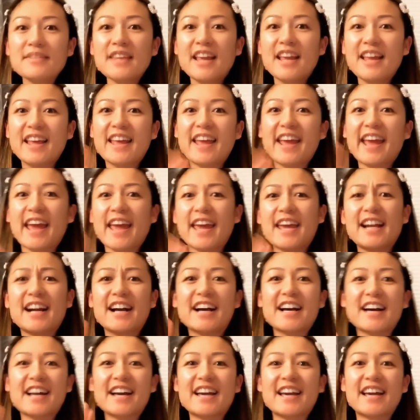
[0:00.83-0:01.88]
Hey
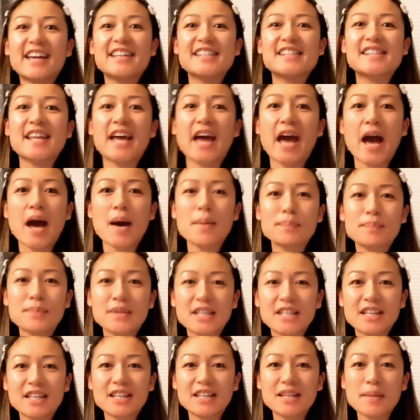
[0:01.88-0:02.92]
guys,
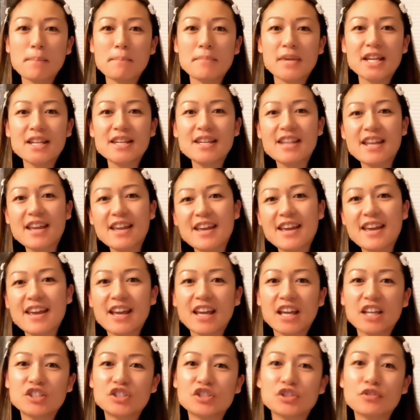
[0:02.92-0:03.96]
happy Monday.
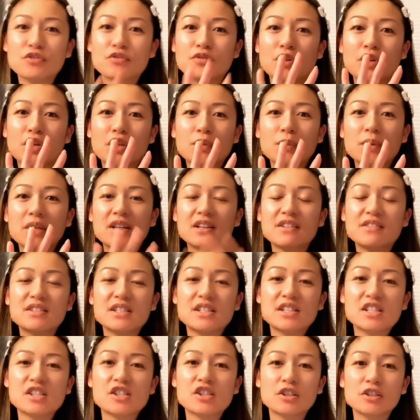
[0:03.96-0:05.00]
It's your fourth week of
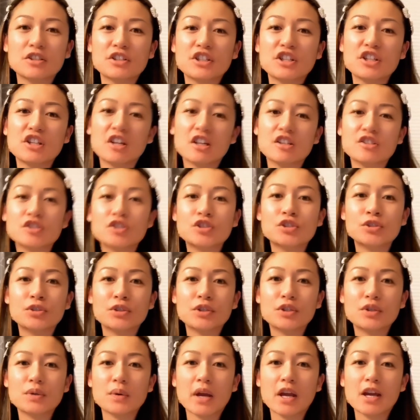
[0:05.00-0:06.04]
distance learning. You guys are doing
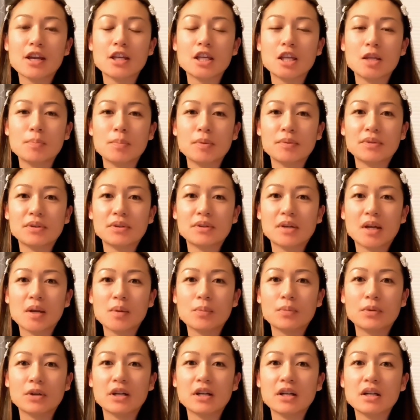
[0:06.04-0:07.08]
great. Keep up the great
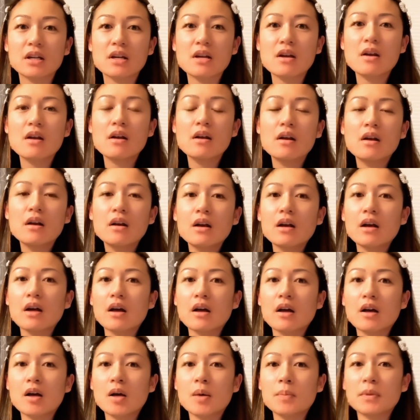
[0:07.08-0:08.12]
work.
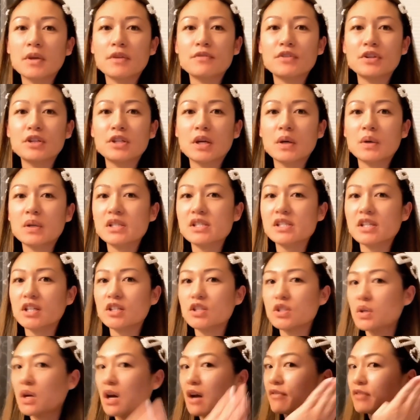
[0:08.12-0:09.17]
If you notice, I do
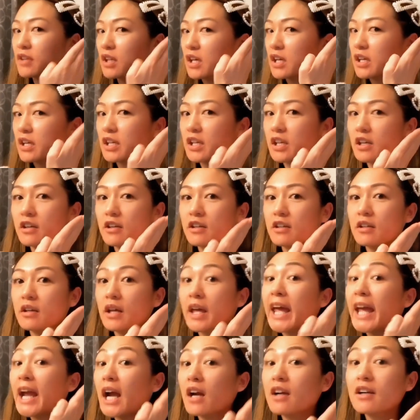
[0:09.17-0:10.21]
have a lot of
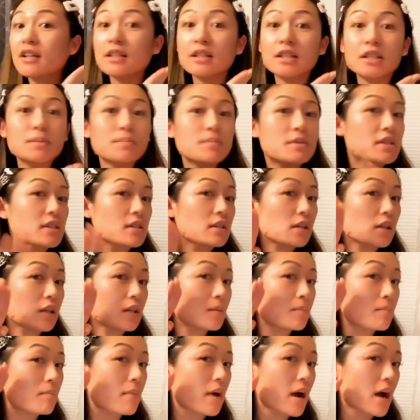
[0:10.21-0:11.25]
hair clips
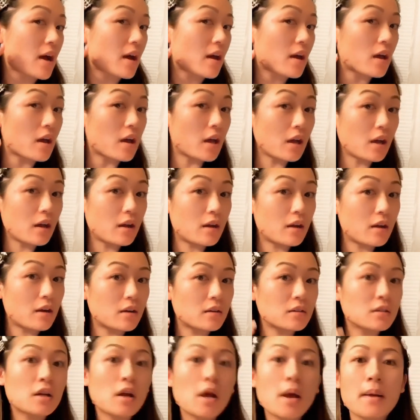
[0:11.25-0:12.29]
in my hair
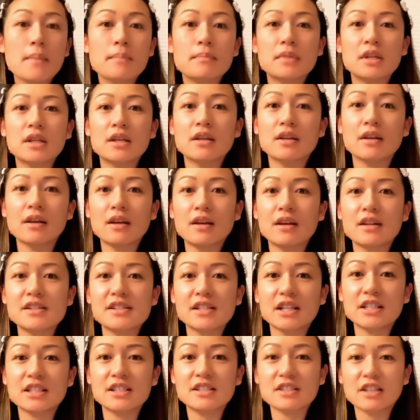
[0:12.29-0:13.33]
because I
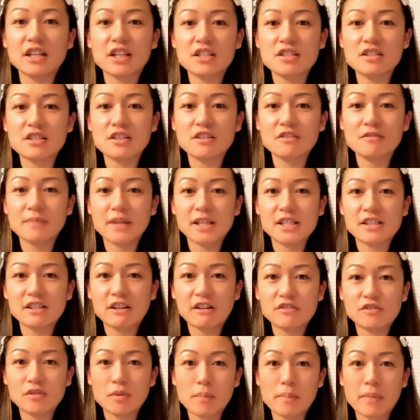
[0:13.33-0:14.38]
decided to give myself
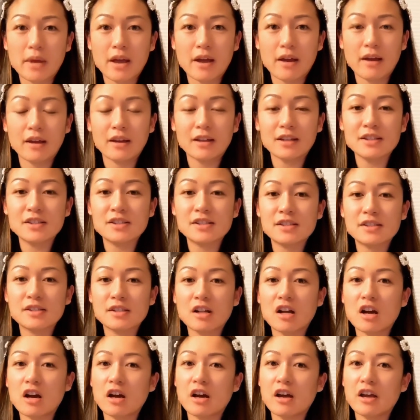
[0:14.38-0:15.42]
some bangs,
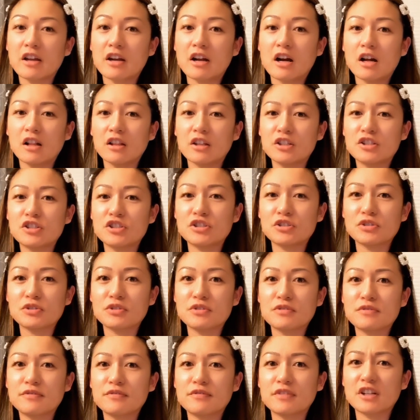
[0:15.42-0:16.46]
and I'll let you
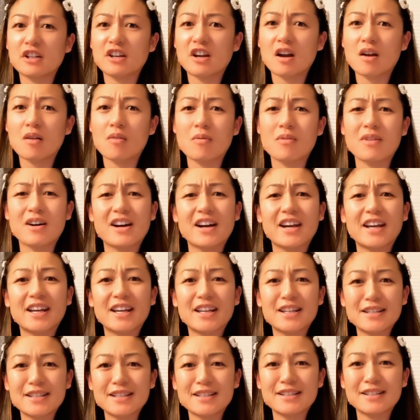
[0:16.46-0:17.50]
figure out why I
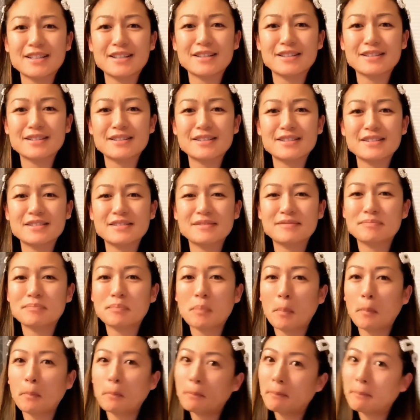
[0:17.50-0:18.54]
did it.
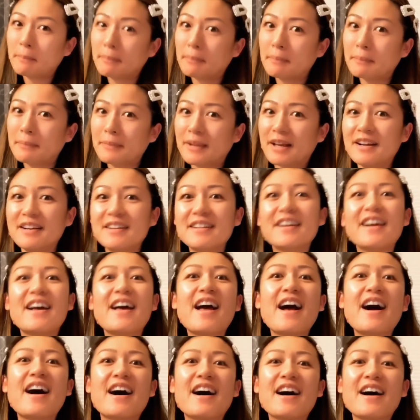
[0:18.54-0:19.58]

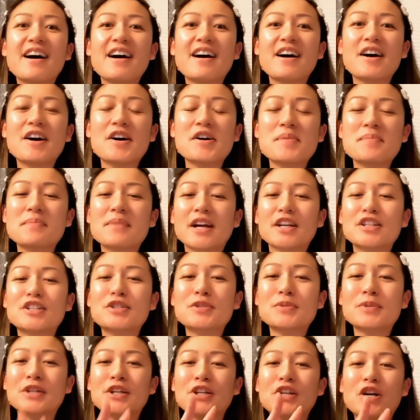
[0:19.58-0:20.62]
I do
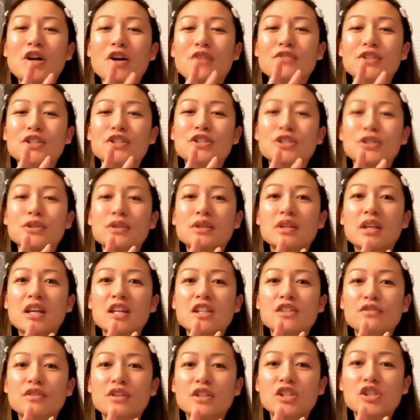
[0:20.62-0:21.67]
want to go over two things
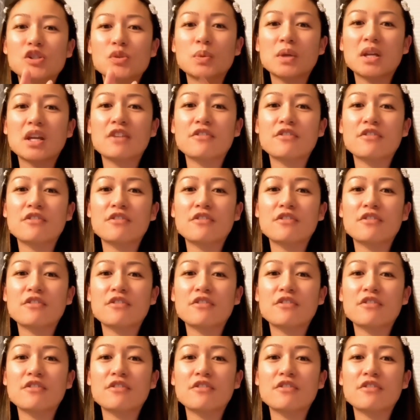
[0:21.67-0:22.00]
for this week.